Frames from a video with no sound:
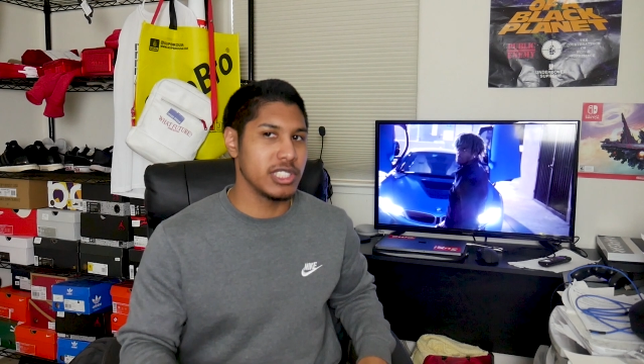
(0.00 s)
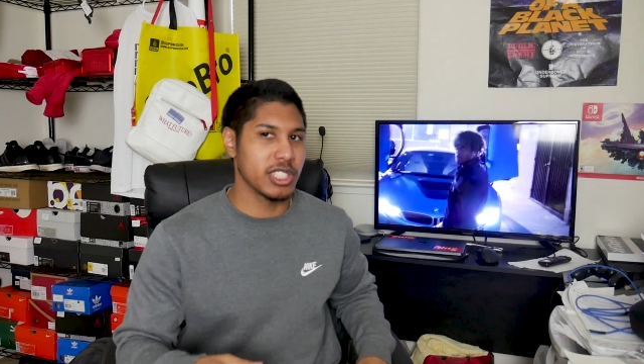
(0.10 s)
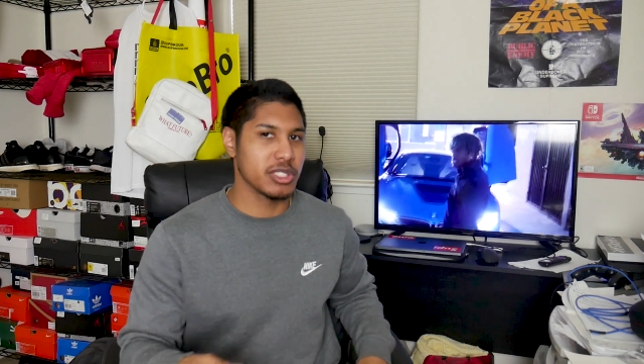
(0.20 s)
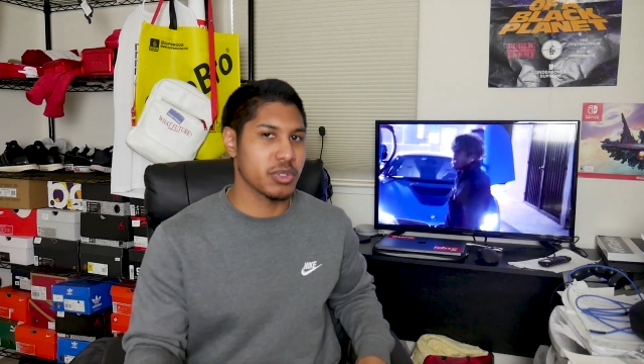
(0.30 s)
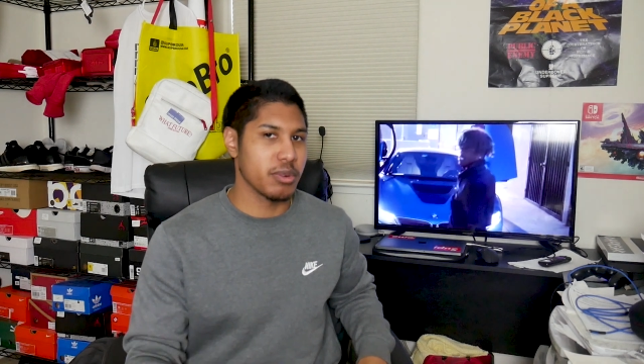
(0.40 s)
E's
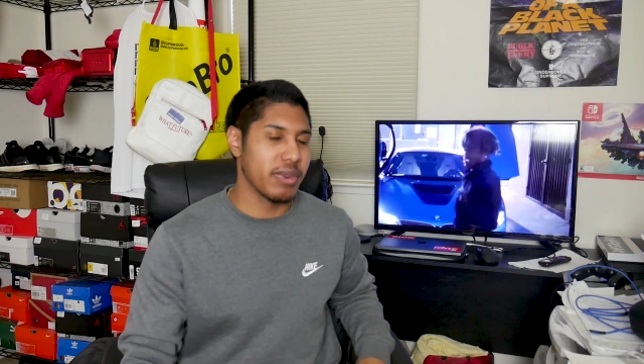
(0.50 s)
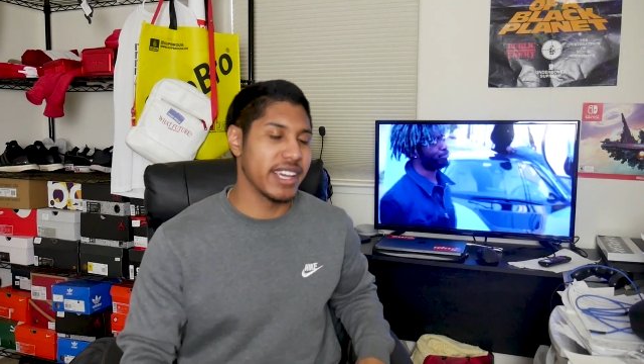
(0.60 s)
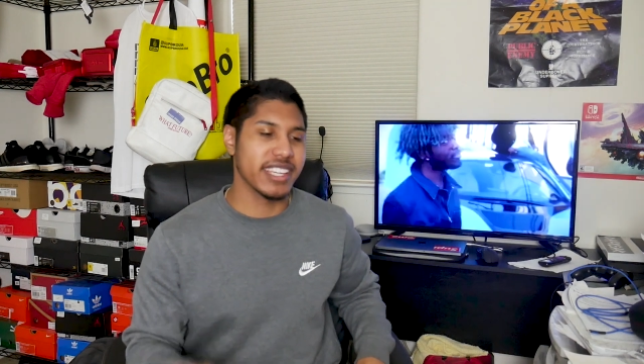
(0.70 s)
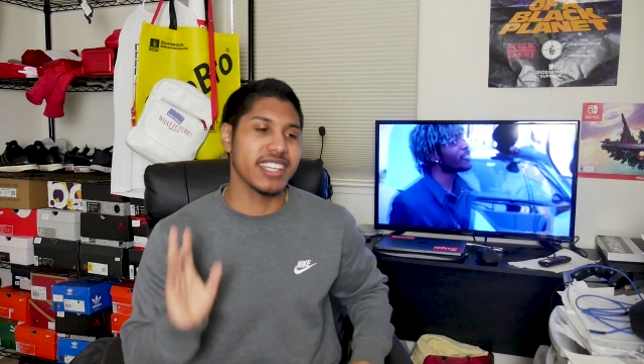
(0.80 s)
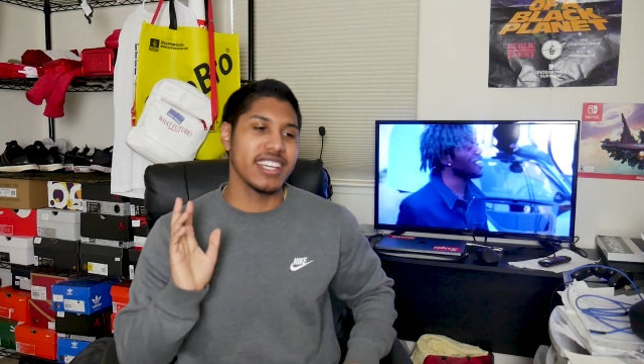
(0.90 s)
underscore
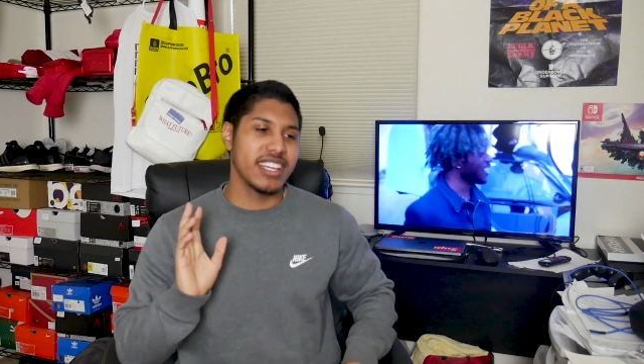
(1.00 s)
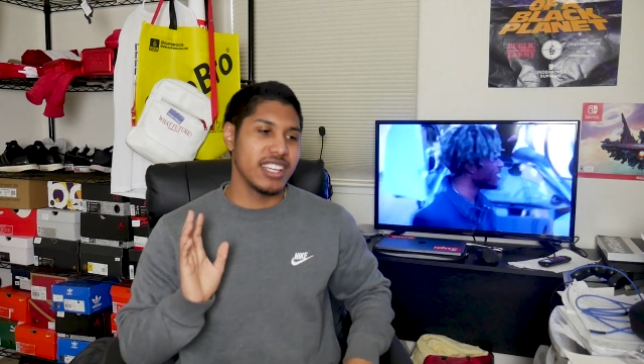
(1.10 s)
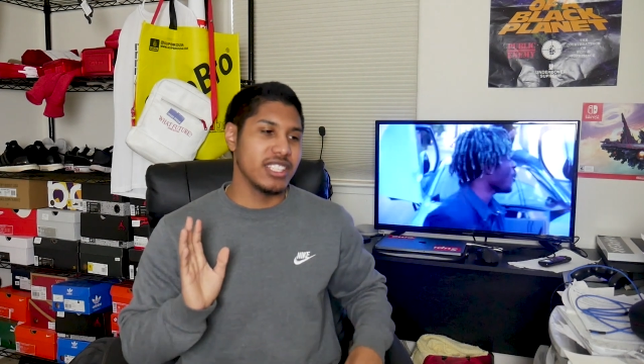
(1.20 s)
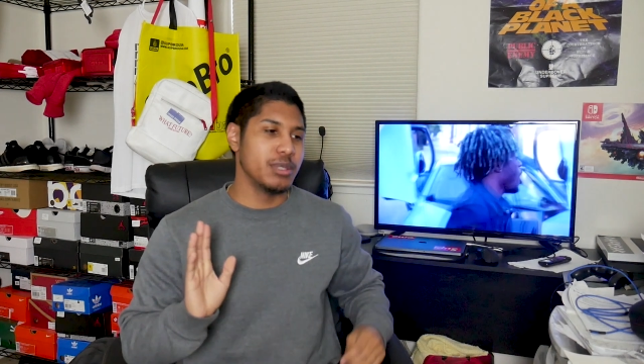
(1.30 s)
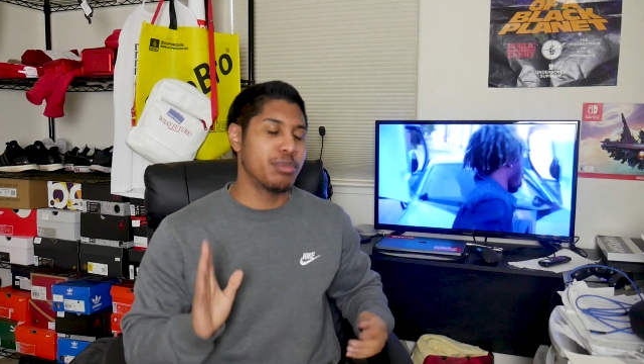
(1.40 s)
Mike.
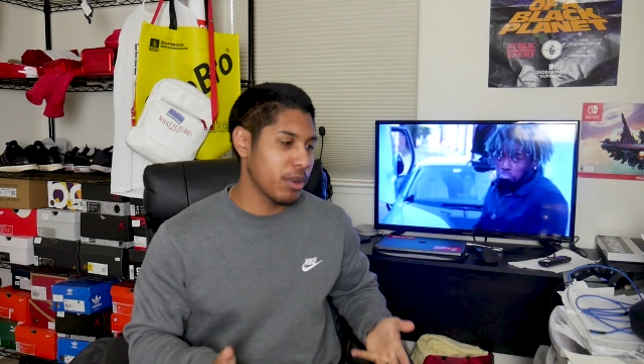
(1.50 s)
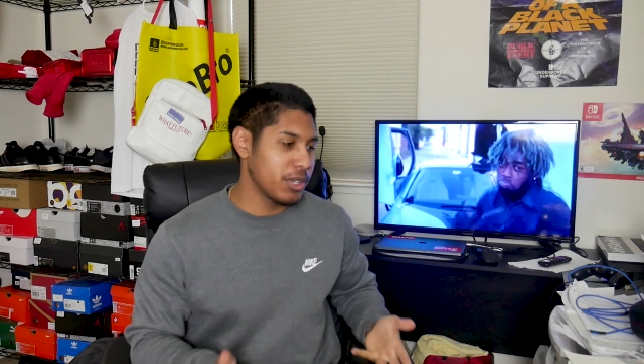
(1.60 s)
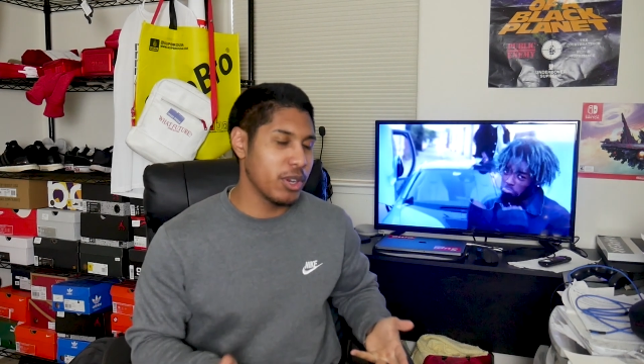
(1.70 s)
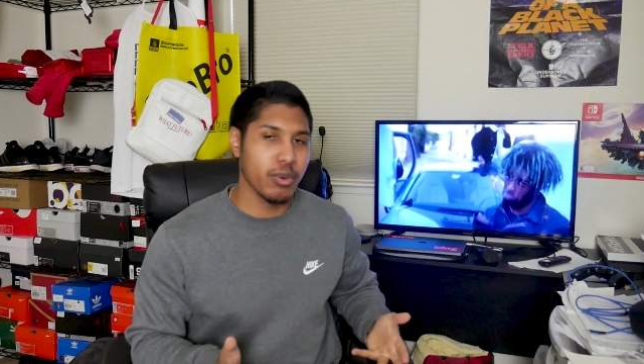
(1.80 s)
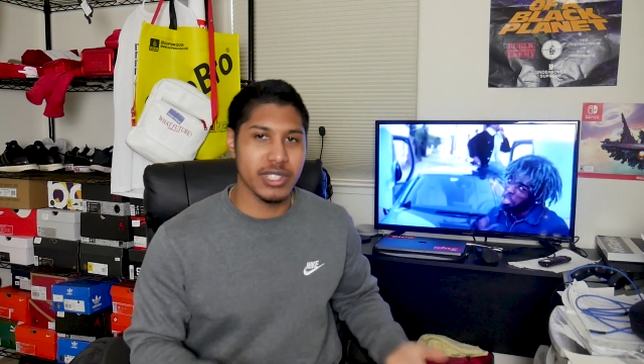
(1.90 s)
You
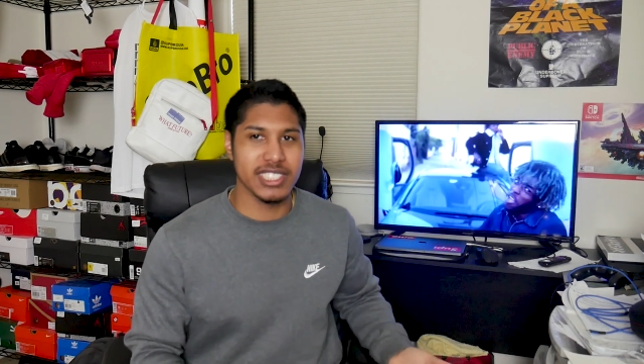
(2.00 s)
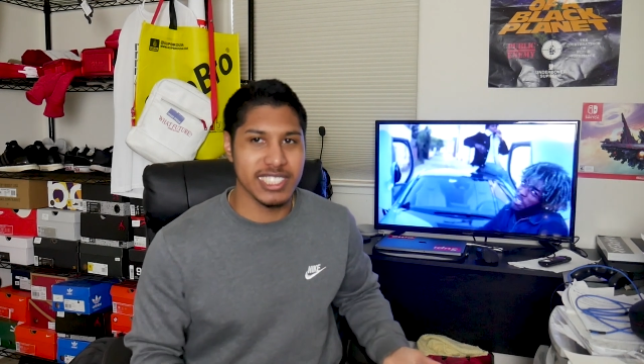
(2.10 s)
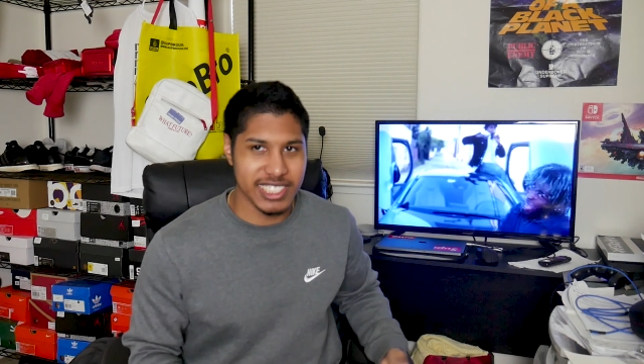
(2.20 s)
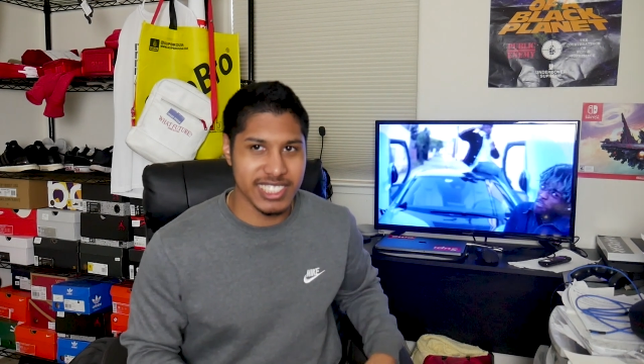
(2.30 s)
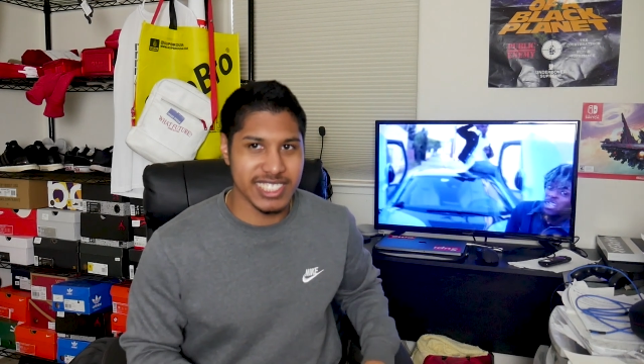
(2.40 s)
probably know what
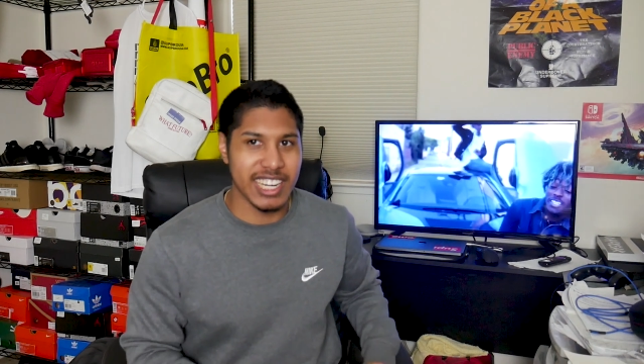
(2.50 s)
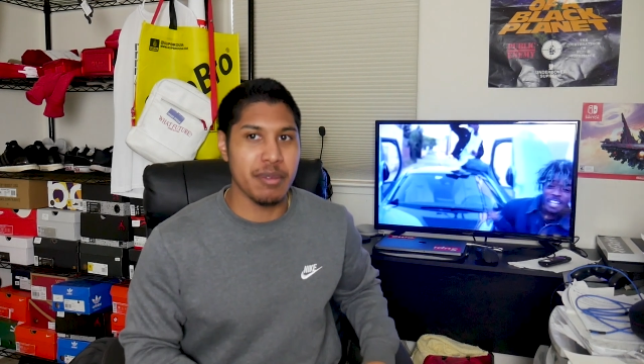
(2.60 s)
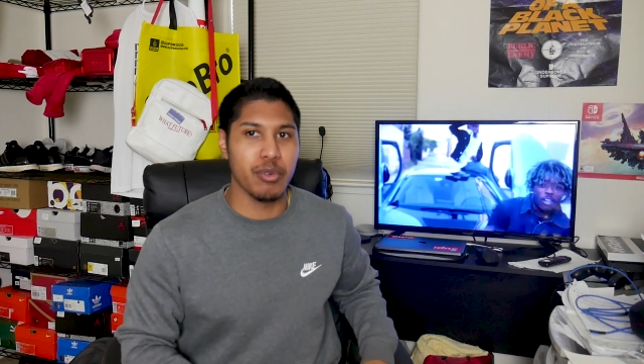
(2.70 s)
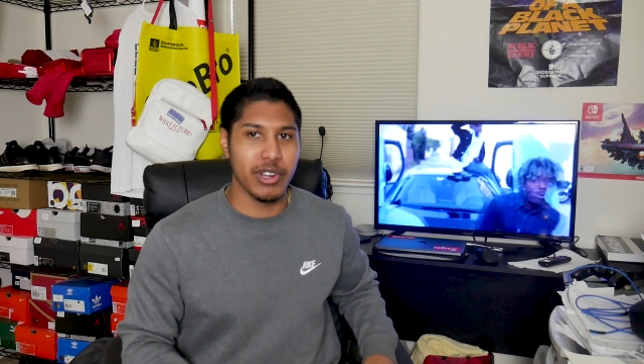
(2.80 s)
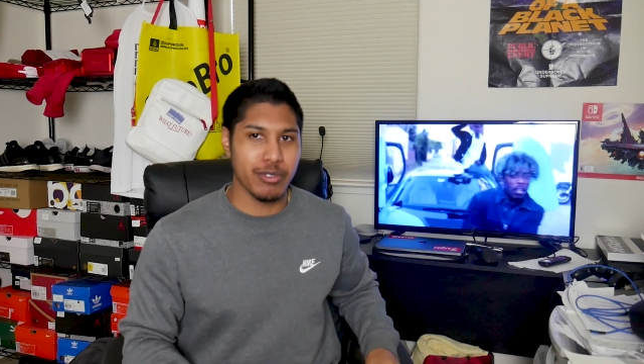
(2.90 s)
this is, and
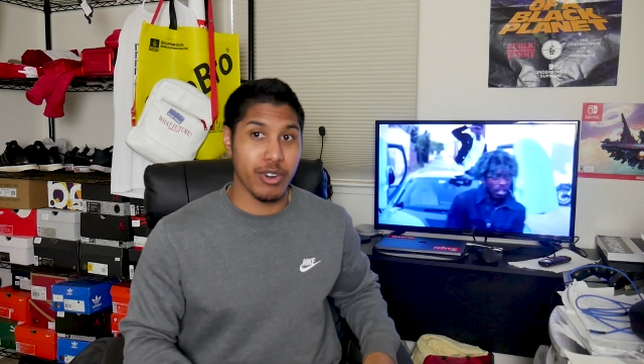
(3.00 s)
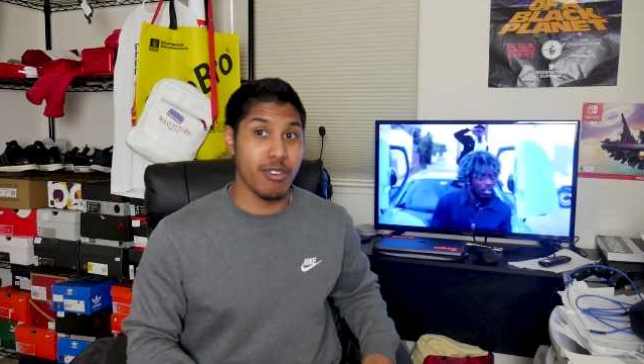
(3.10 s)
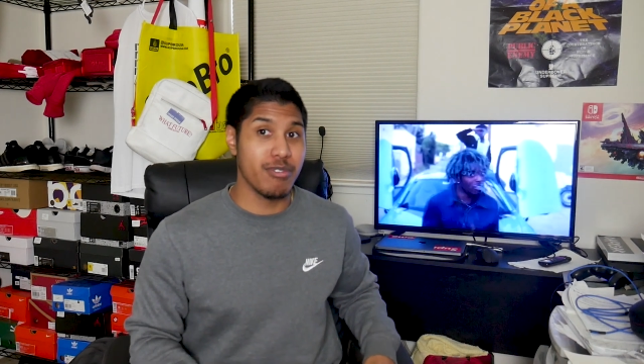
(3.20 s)
I've been waiting for a